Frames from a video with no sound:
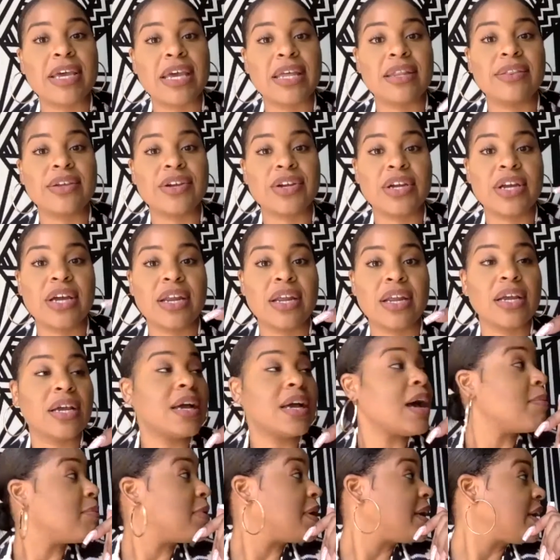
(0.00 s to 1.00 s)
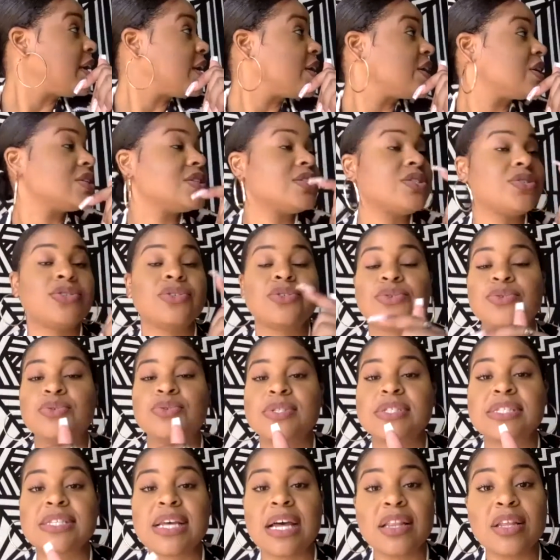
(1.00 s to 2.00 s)
they're coming here to
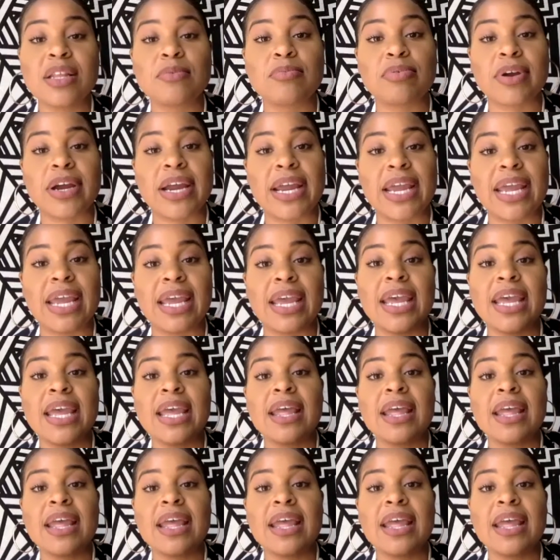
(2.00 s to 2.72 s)
celebrate